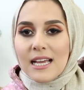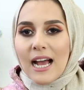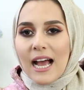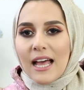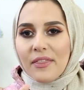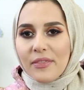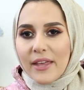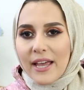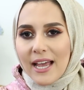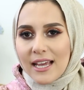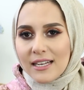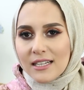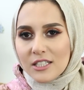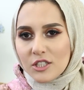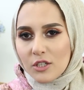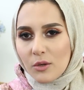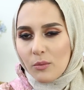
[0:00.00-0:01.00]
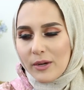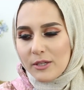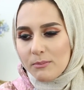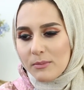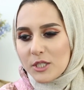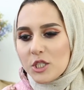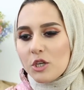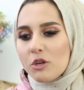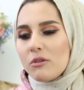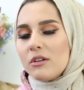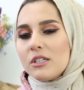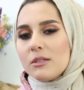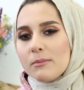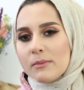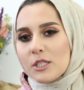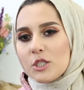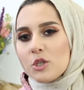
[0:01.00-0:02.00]
And then, so when
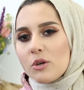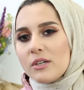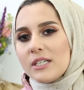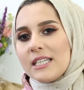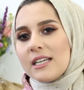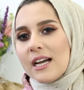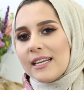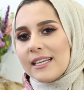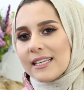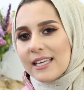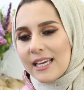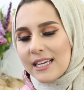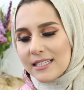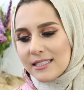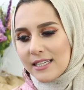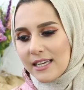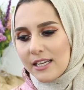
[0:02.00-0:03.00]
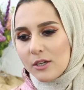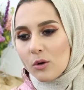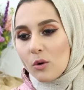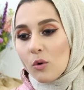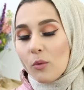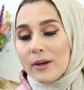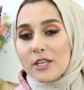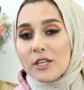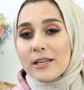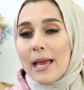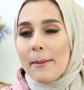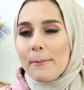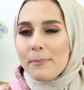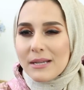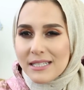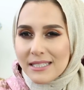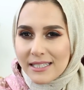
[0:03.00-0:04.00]
maturity kind of kicks in, or when you
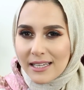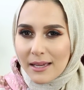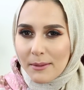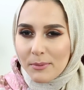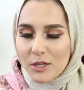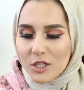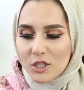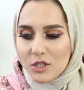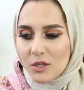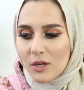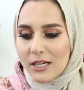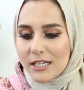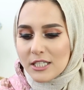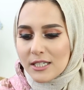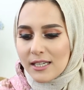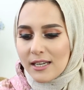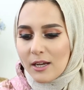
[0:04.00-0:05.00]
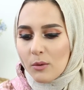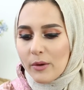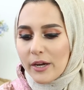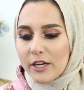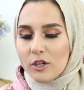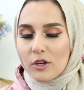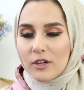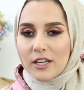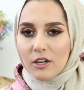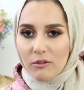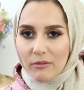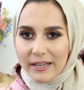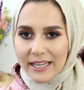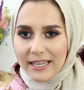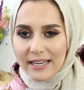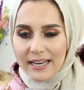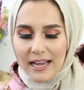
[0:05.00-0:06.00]
get busier because you're actually like working on a
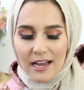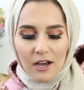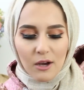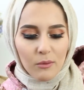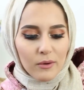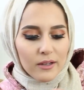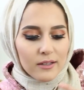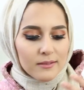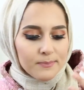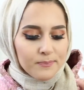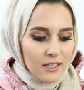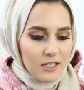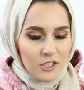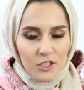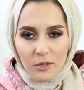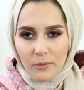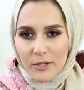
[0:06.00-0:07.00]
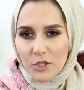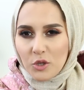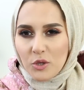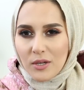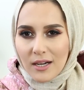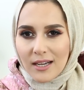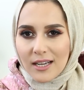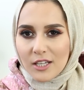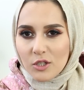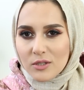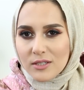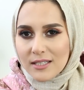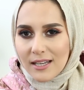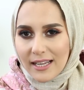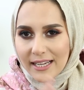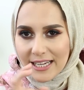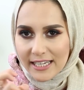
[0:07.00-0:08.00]
career now, and because, you know, when you're younger, you're
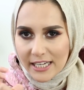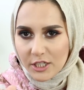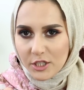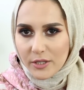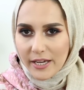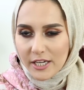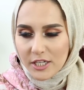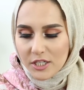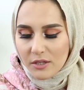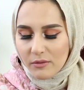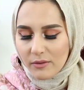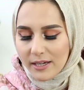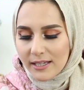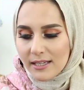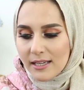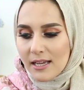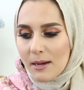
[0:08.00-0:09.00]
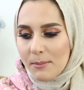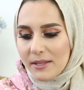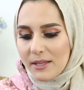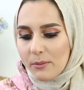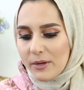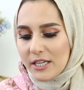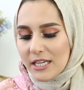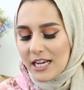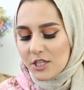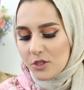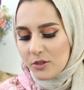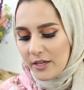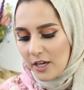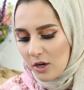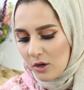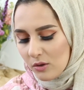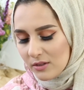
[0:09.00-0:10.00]
still like in education, right? But then as you
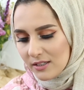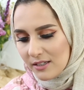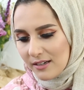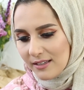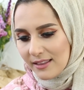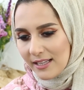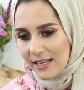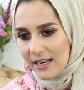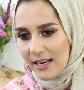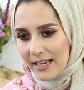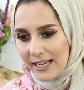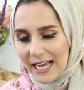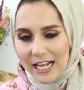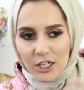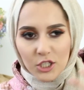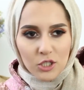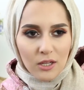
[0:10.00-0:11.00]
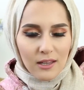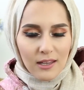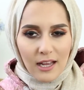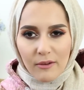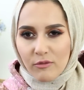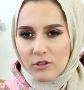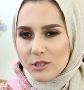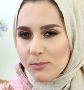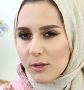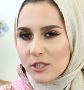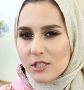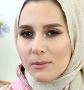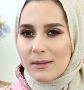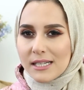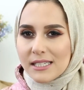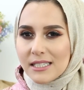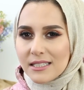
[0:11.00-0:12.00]
get older and the like actual life
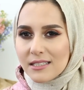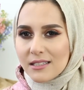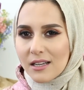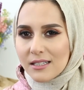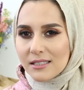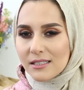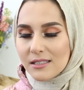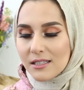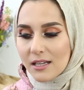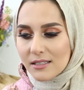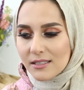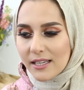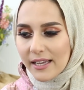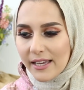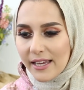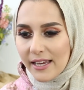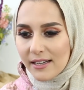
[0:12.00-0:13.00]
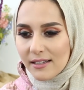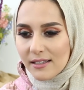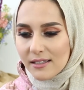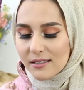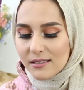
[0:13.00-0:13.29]
responsibility starts kicking